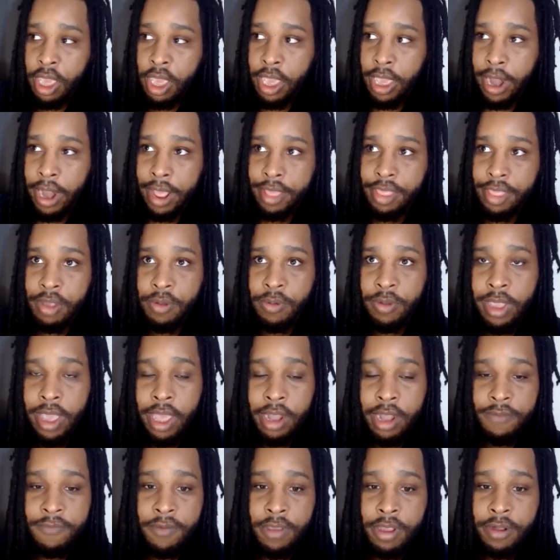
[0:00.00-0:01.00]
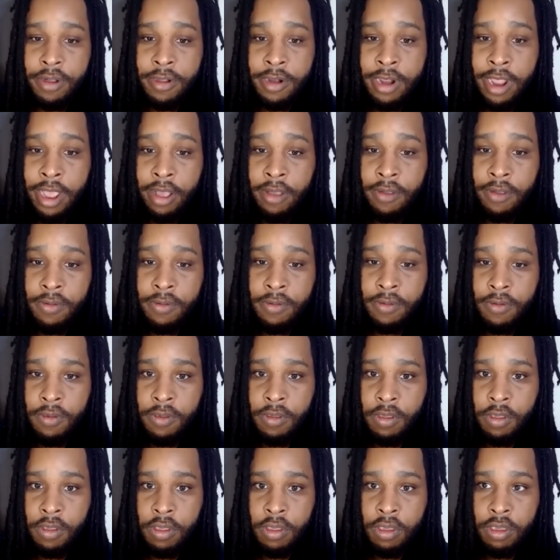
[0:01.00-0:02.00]
And I think we got to figure it out
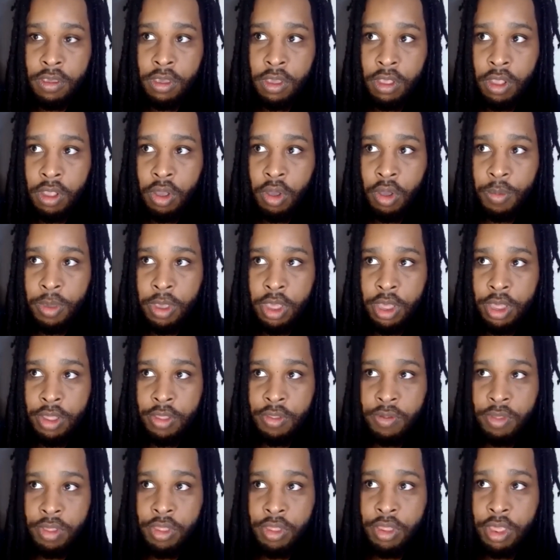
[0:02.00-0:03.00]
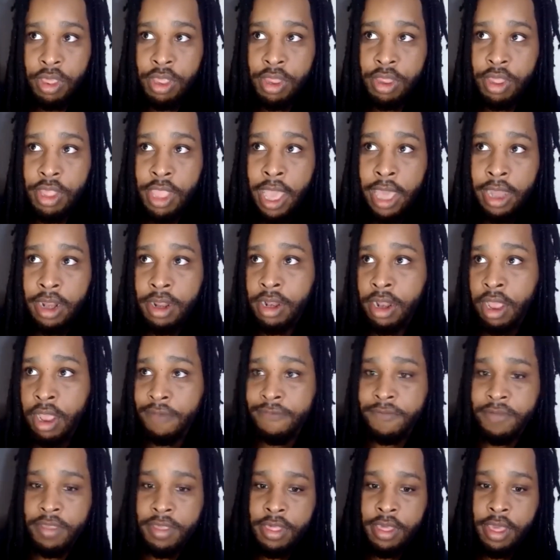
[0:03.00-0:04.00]
you know, because it's it's not enough
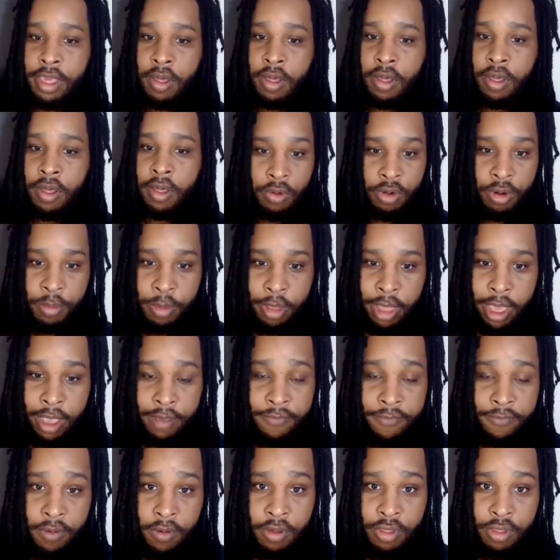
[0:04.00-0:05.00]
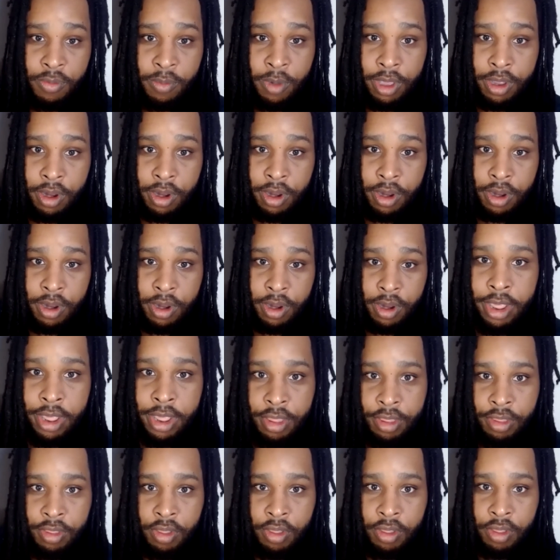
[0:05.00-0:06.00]
to tell older black folks, well, your
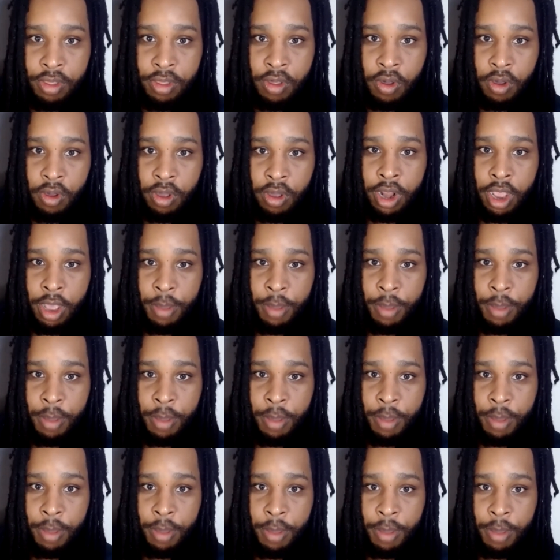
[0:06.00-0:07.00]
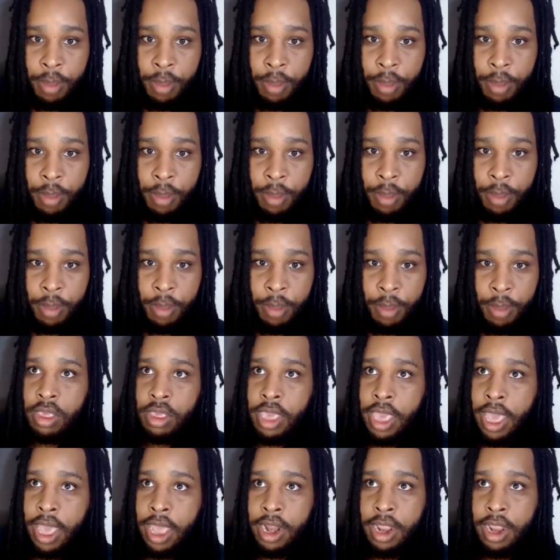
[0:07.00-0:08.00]
home price is going up a lot.
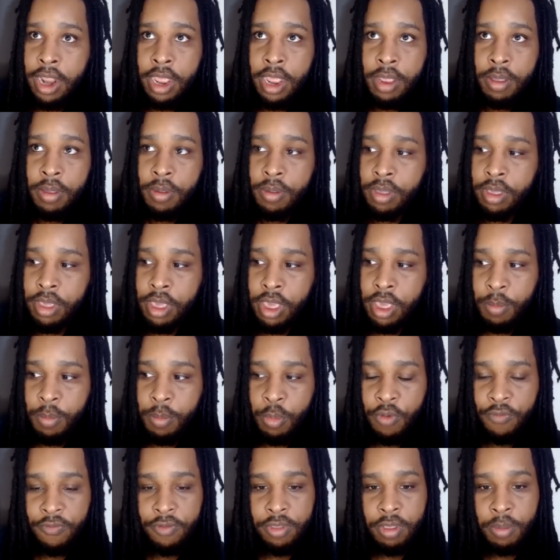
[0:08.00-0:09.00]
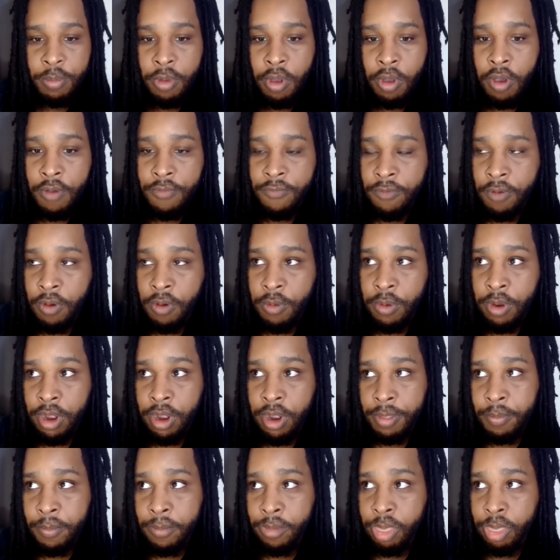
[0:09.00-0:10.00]
You gotta keep moving the ball
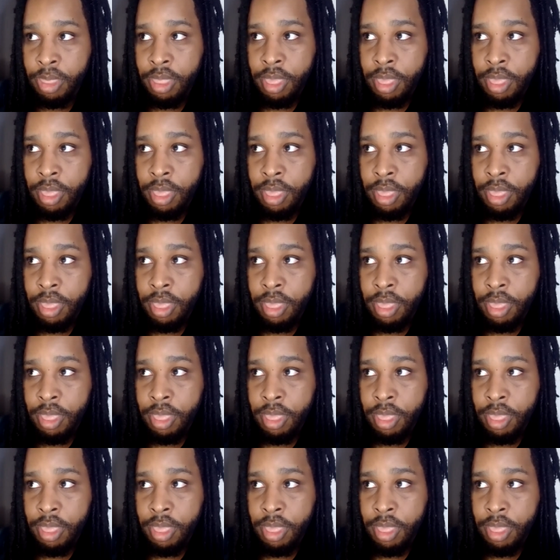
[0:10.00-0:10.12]
forward.